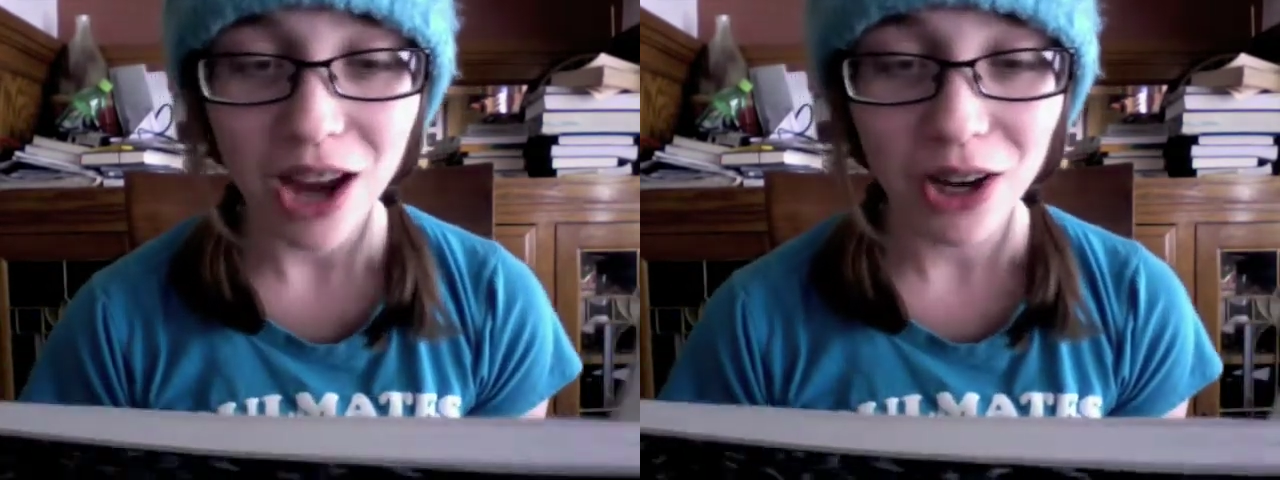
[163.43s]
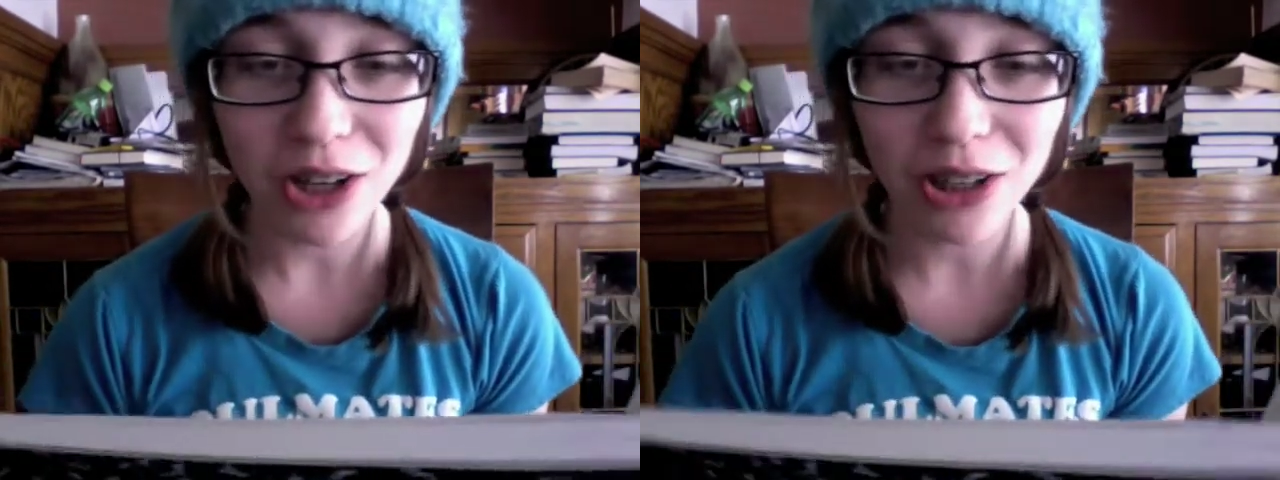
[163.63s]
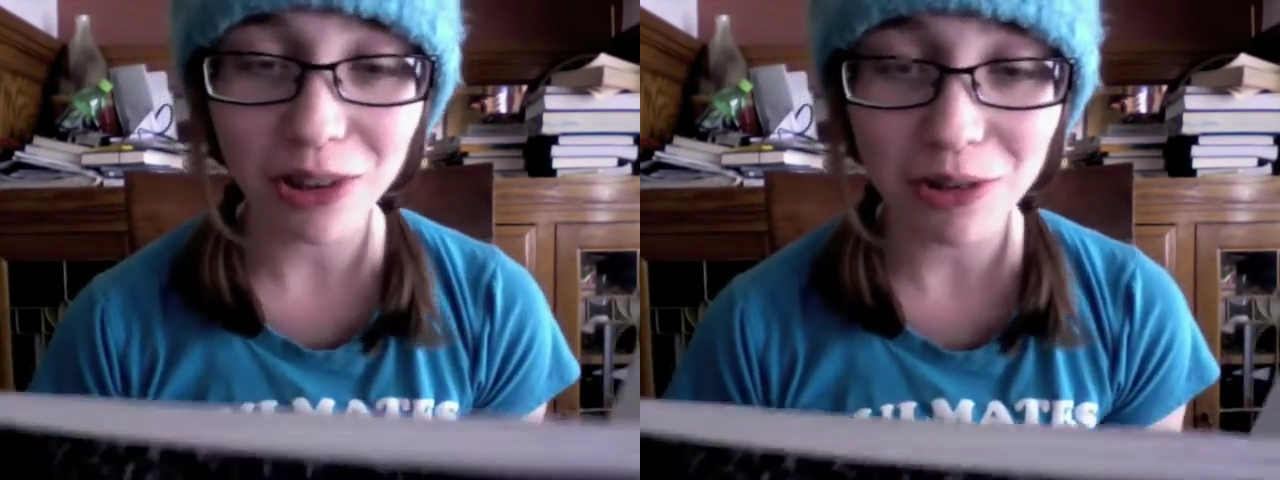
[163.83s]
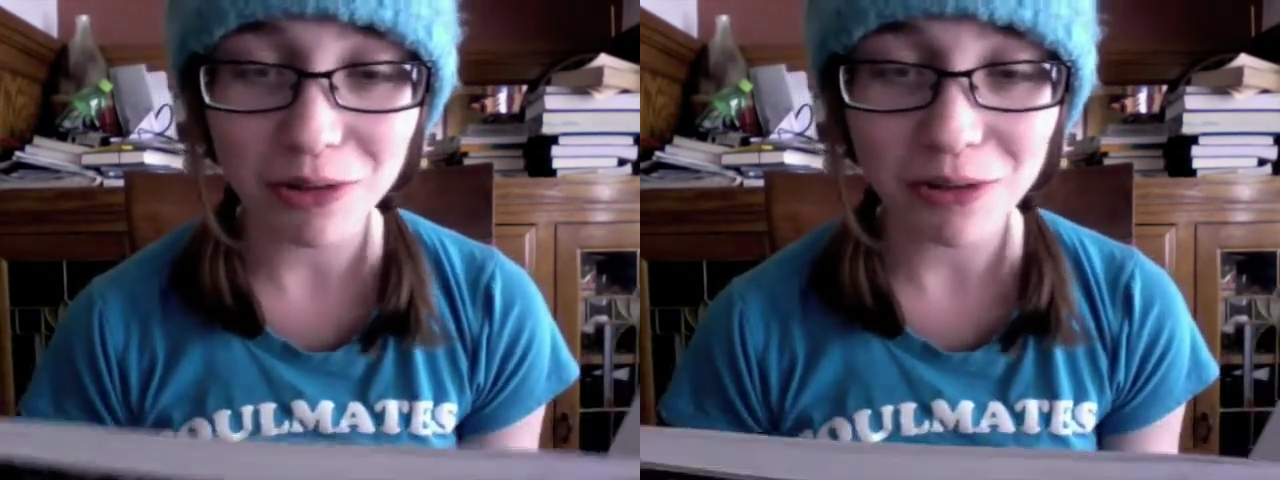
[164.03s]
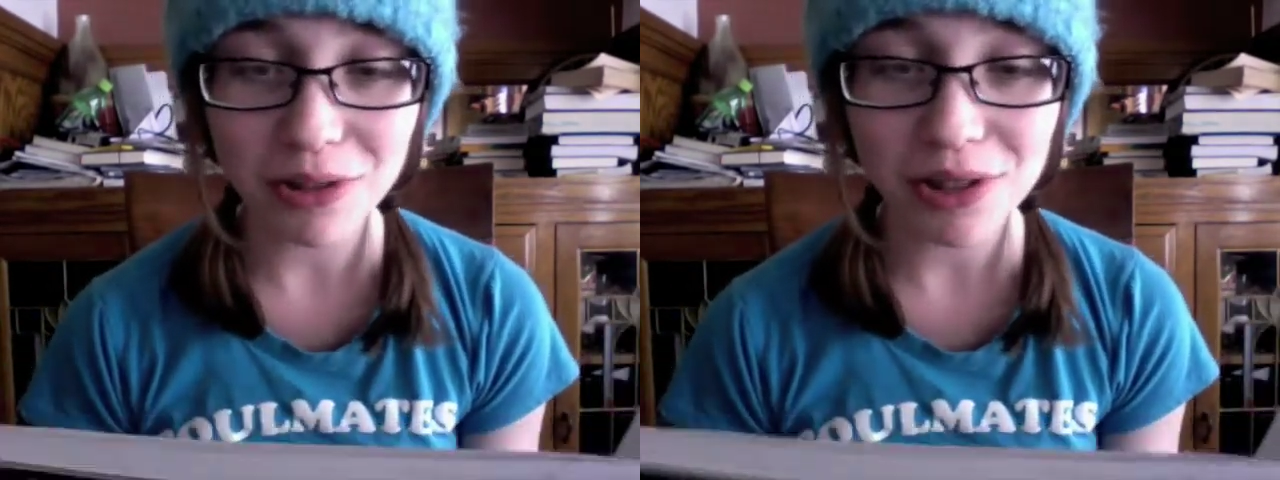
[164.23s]
Her
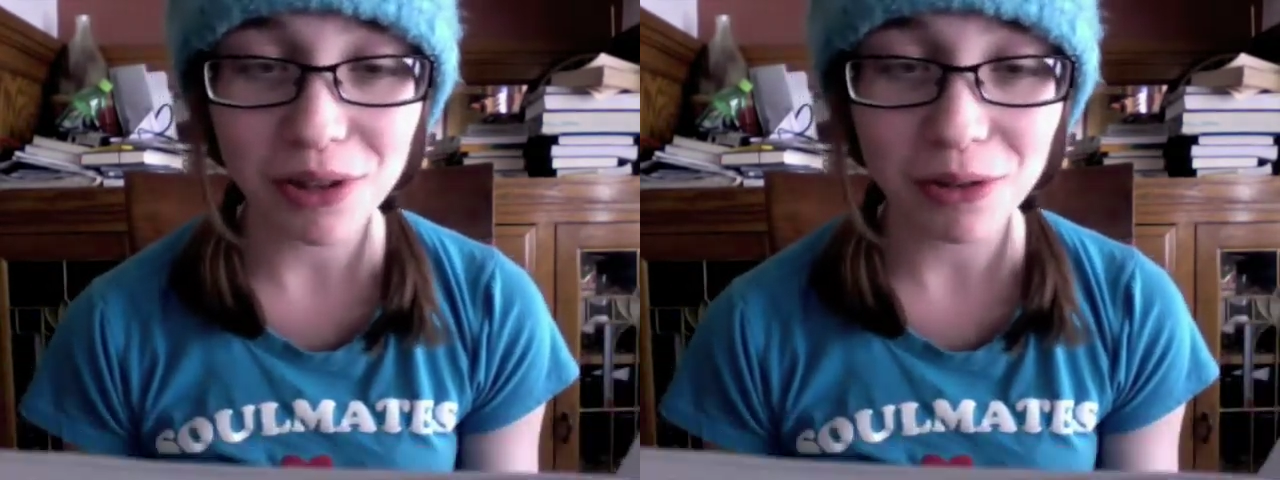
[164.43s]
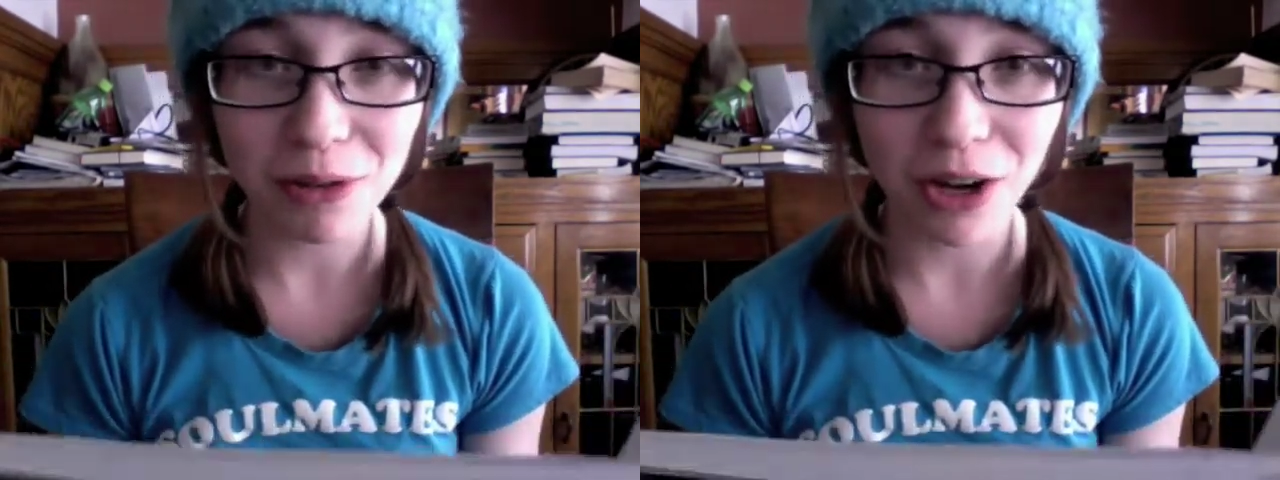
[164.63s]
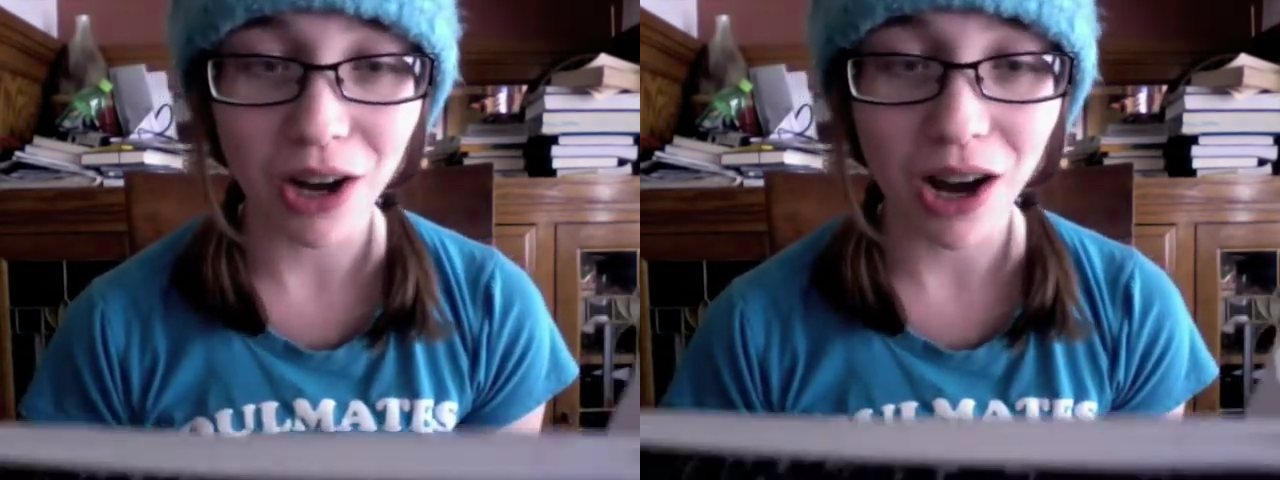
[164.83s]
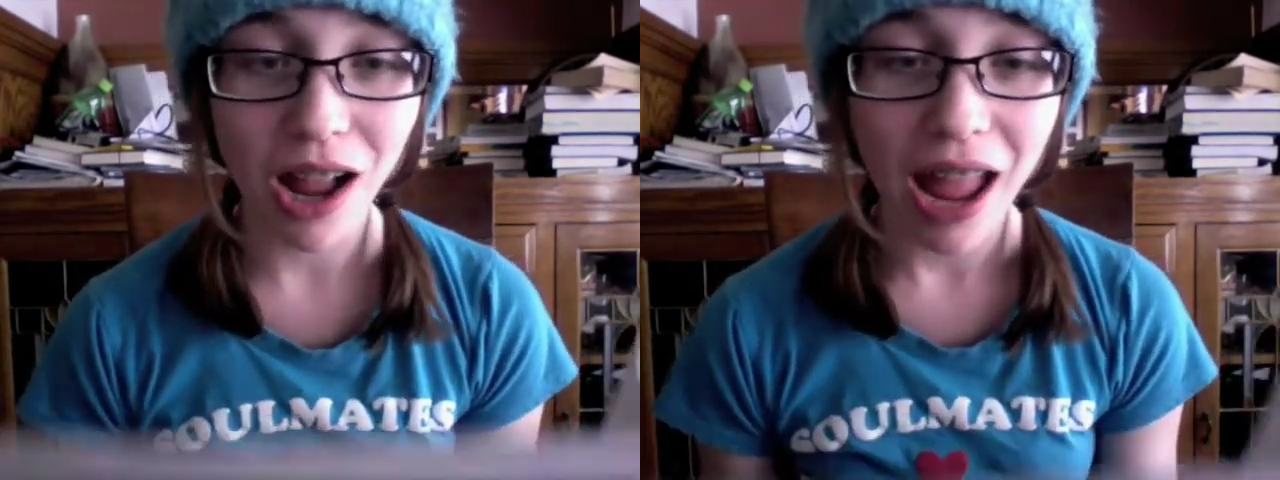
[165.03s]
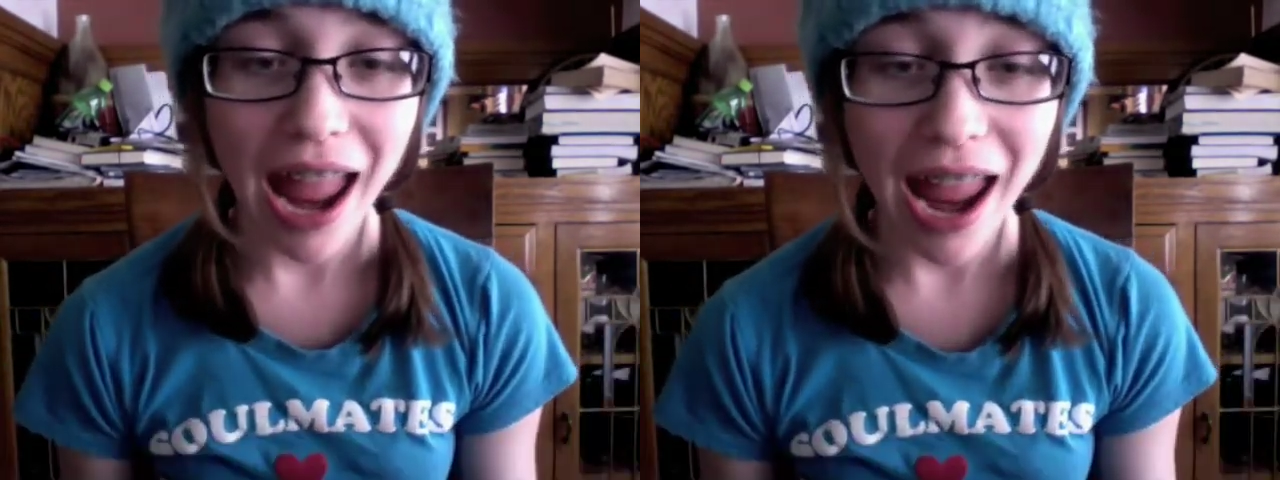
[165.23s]
clues were
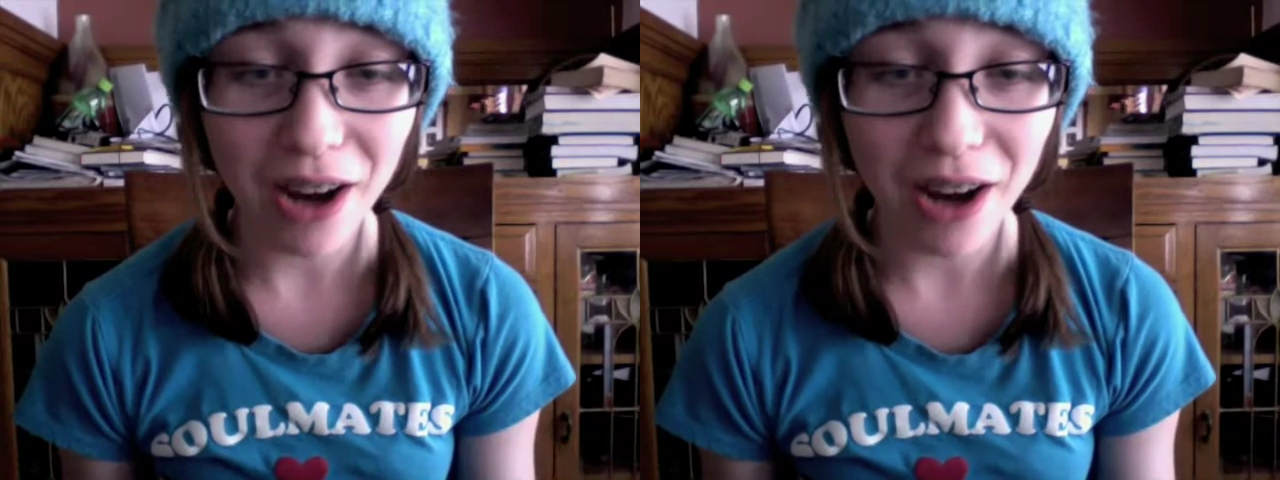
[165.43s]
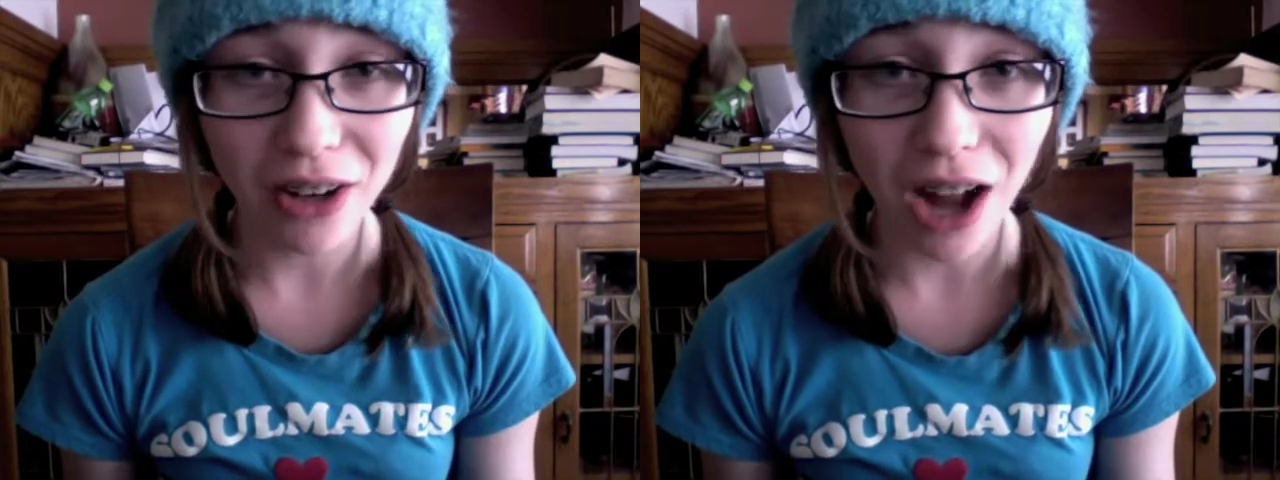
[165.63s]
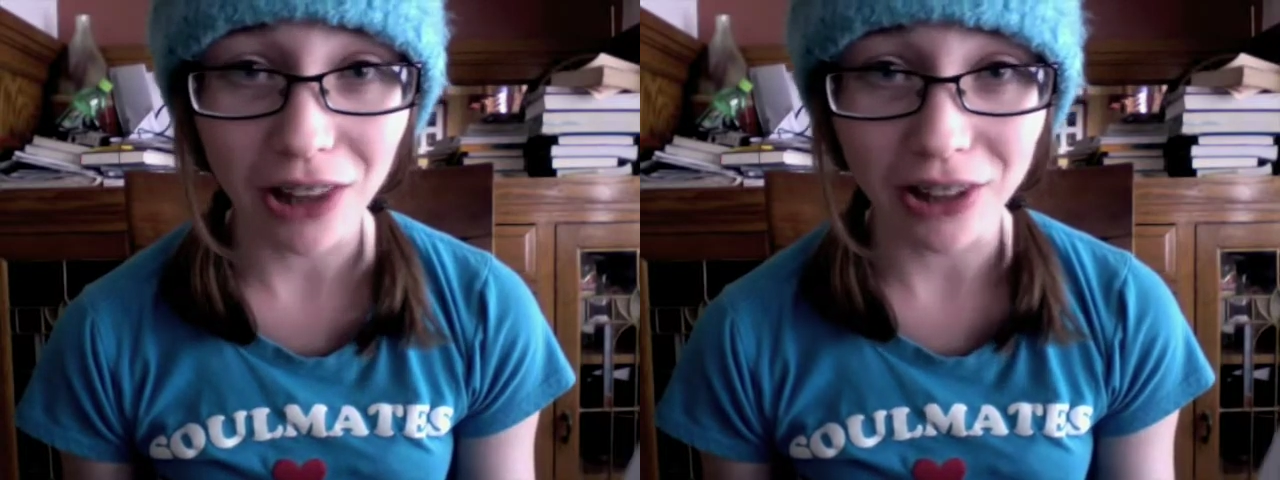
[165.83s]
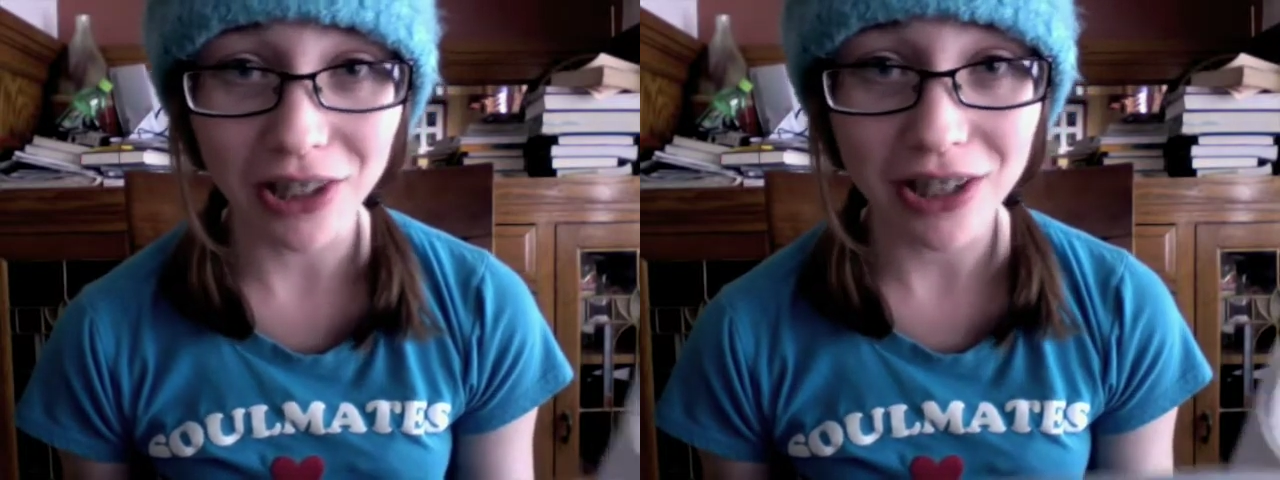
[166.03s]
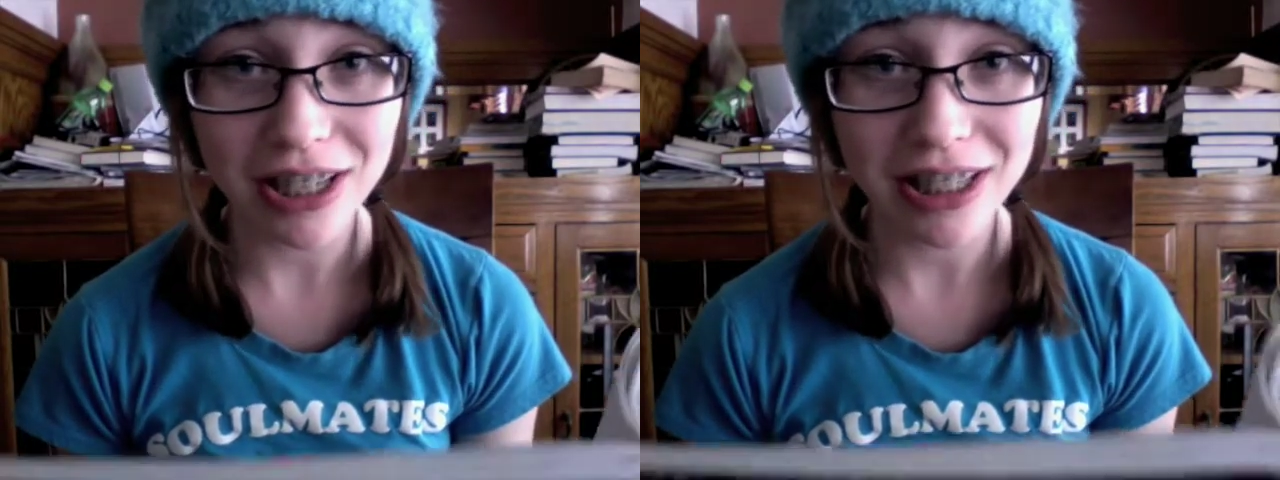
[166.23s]
hair color,